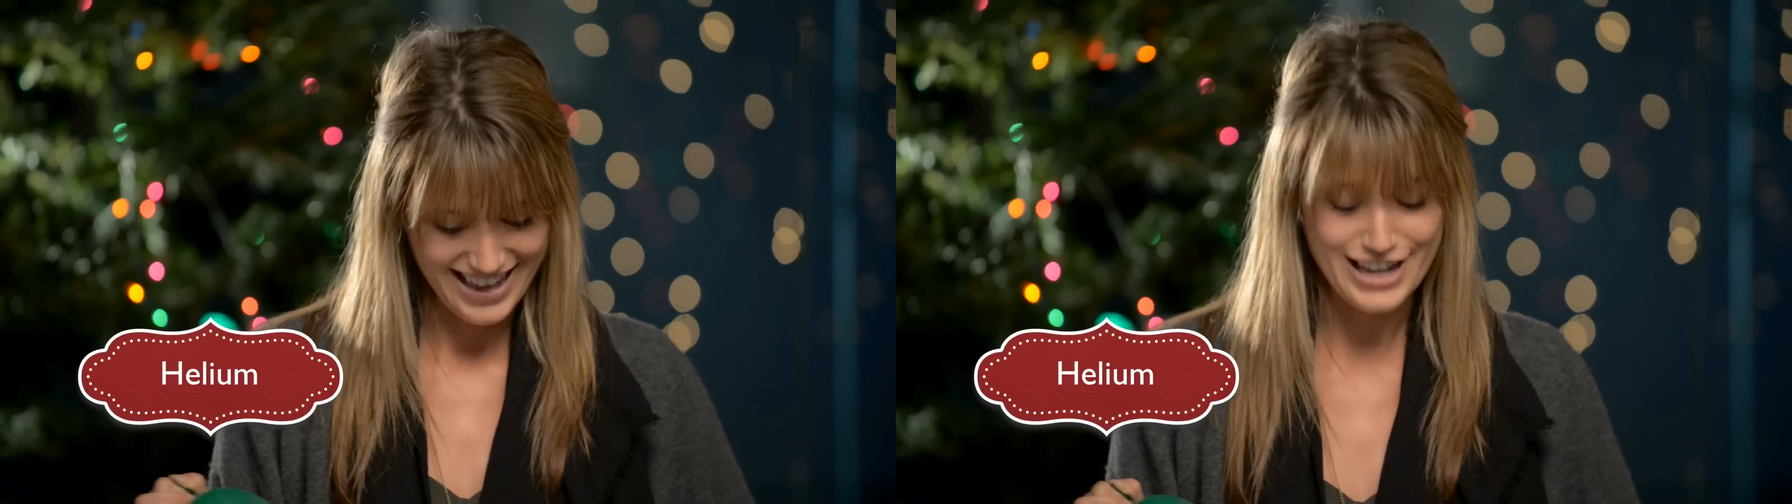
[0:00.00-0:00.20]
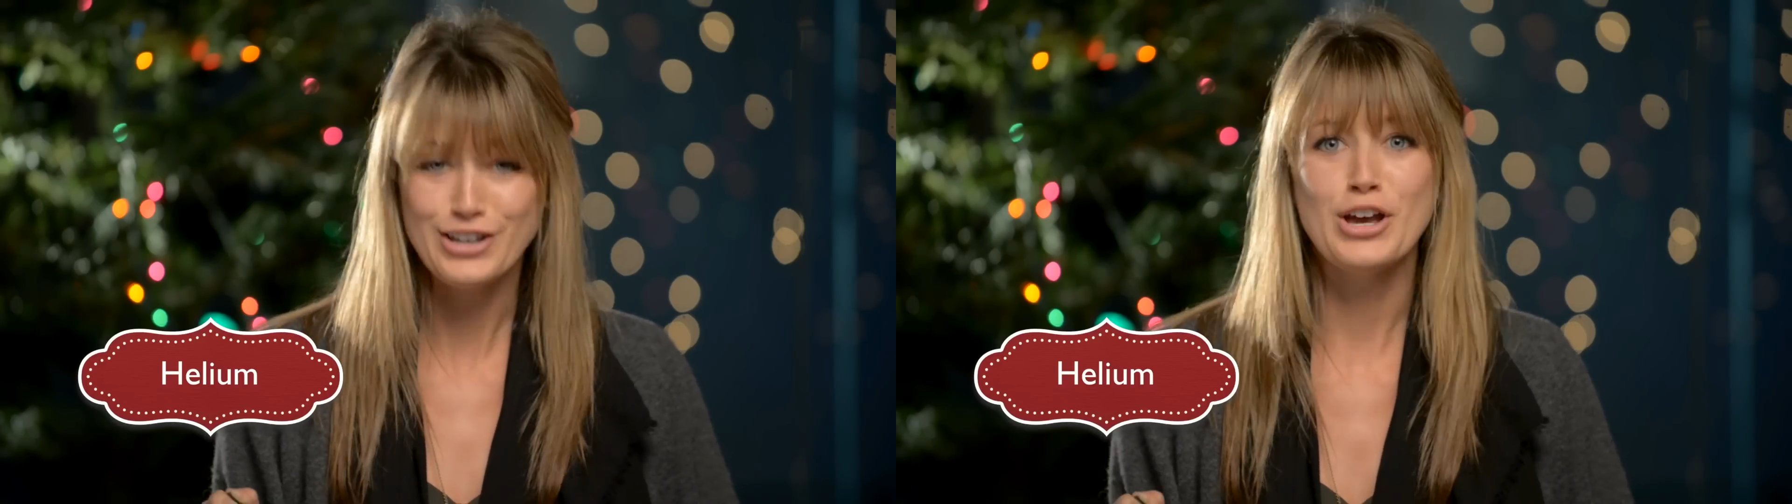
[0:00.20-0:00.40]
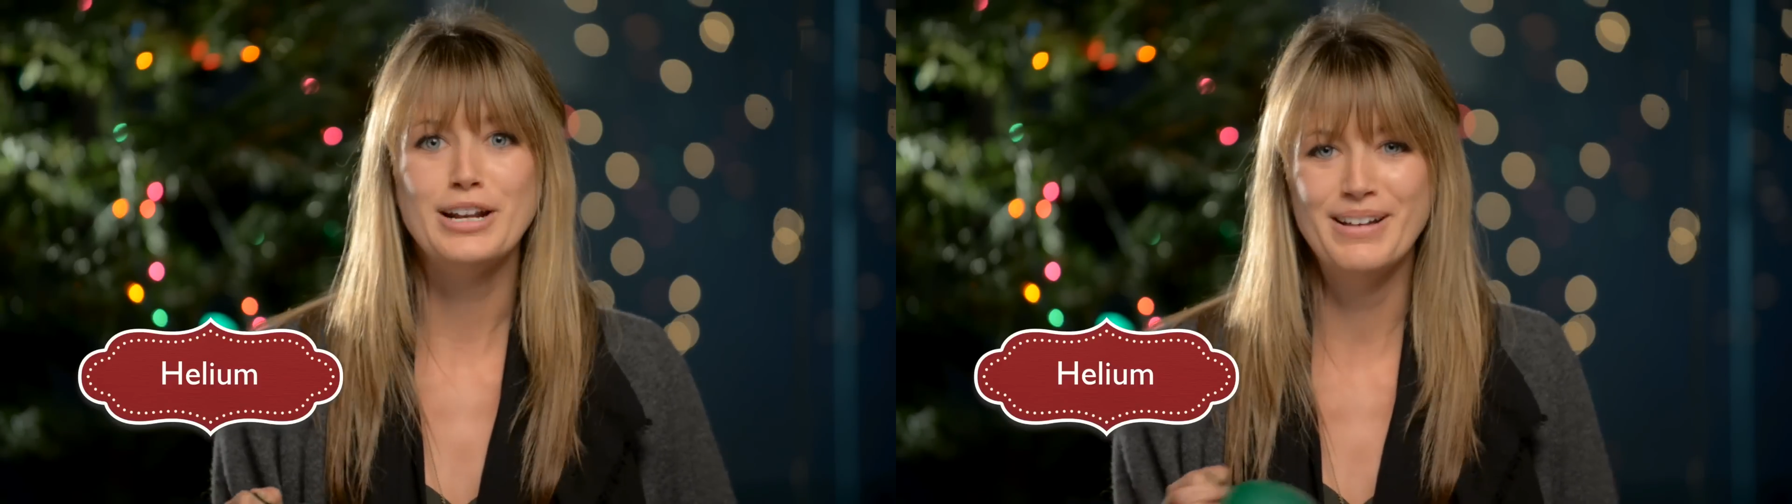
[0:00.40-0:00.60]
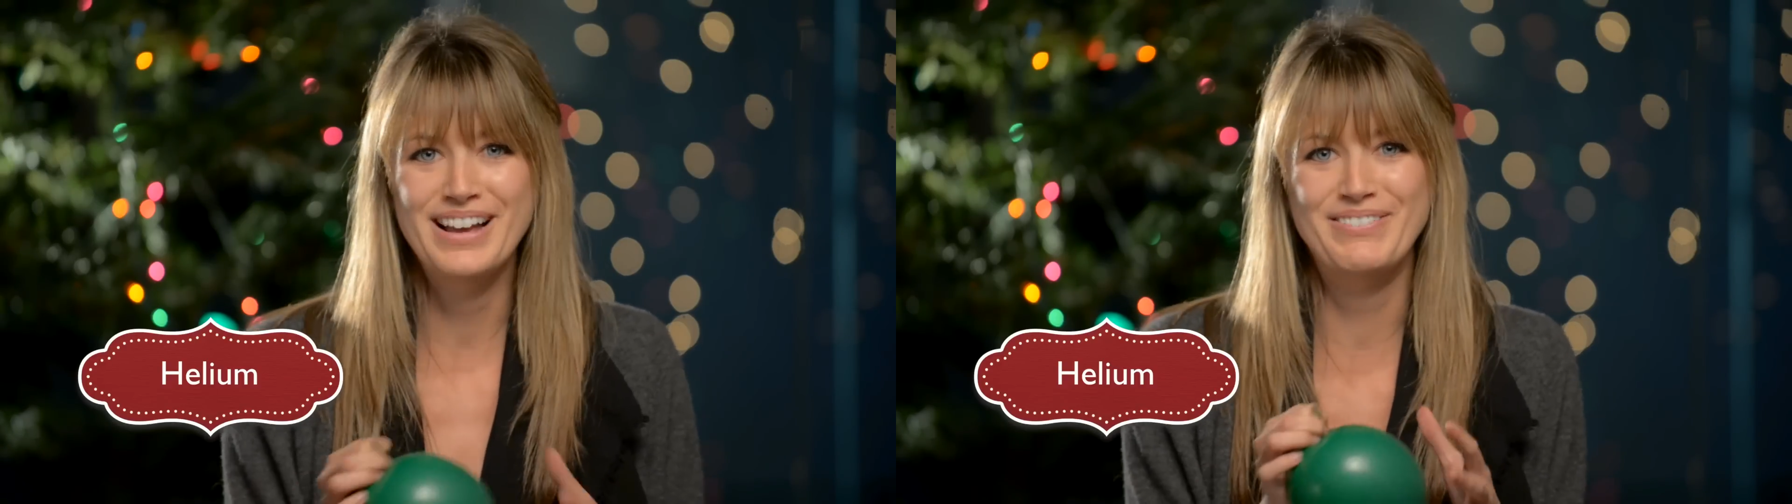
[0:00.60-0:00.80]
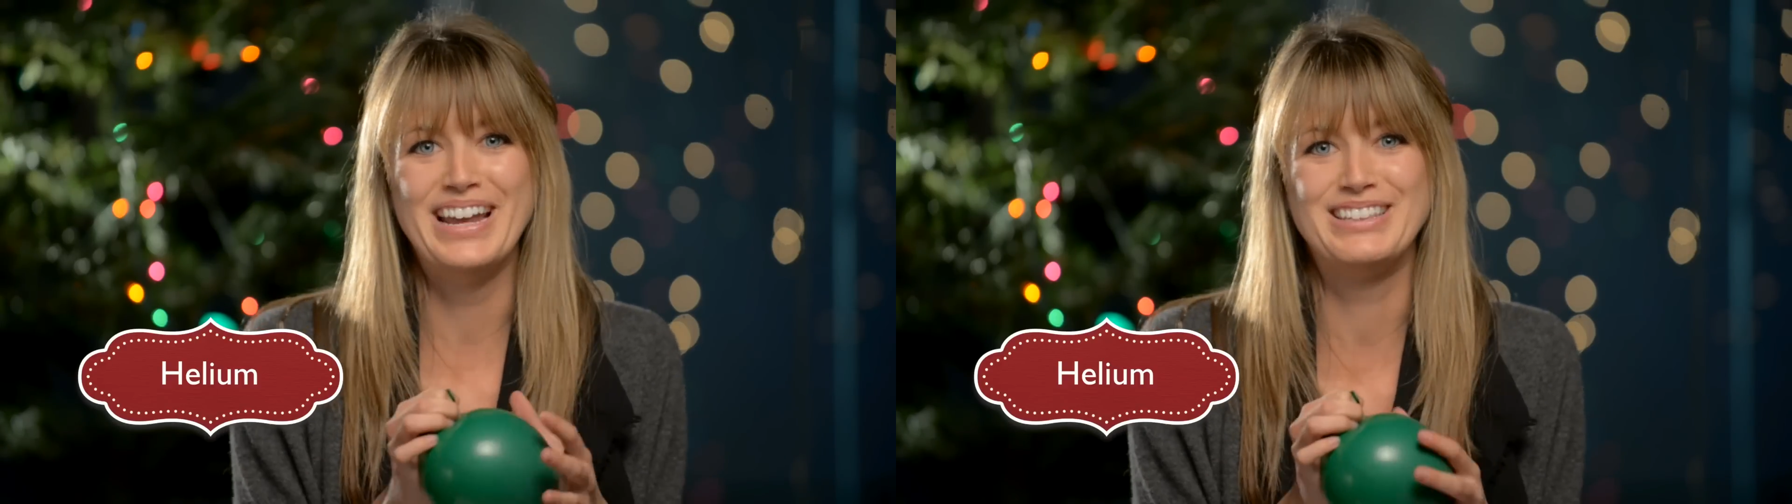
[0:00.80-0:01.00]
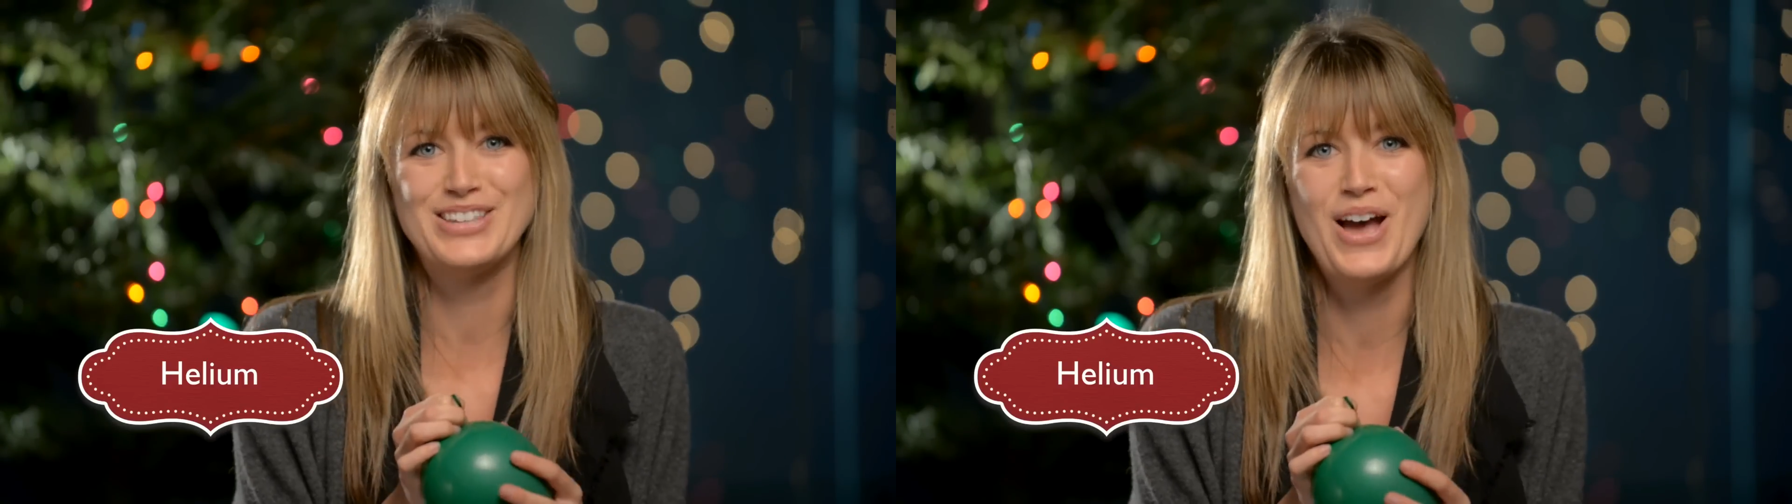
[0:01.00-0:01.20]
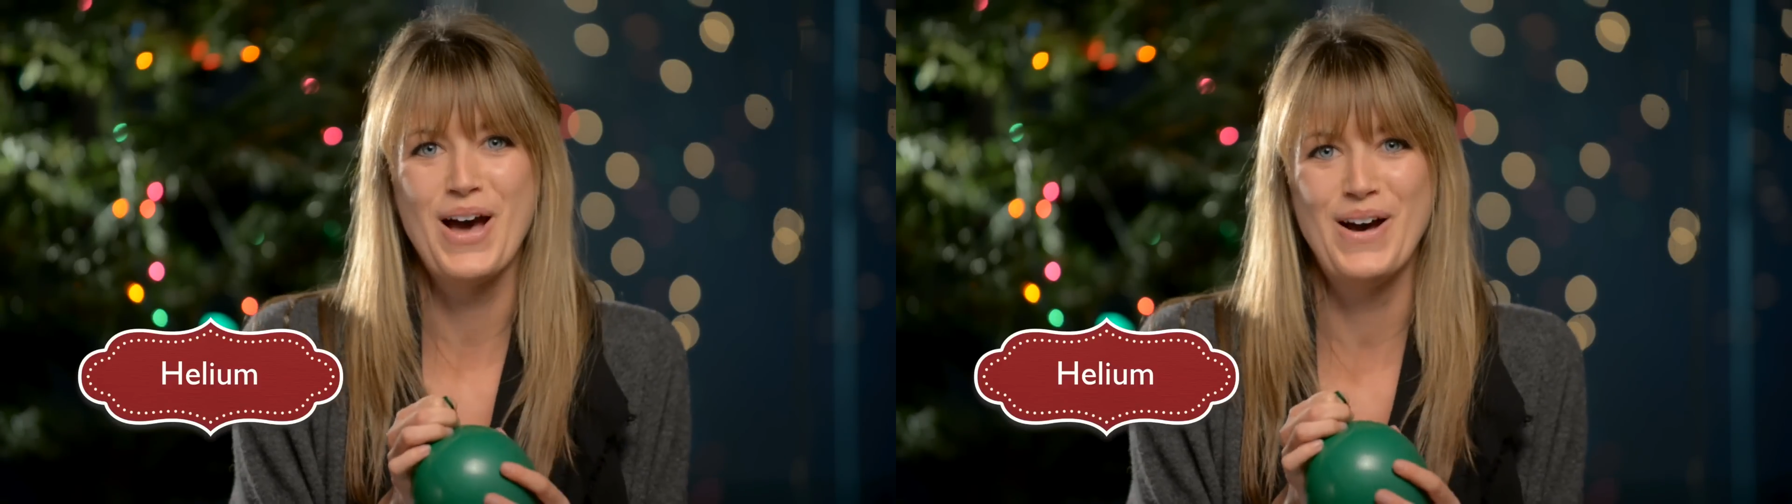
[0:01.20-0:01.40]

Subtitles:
It couldn't be so.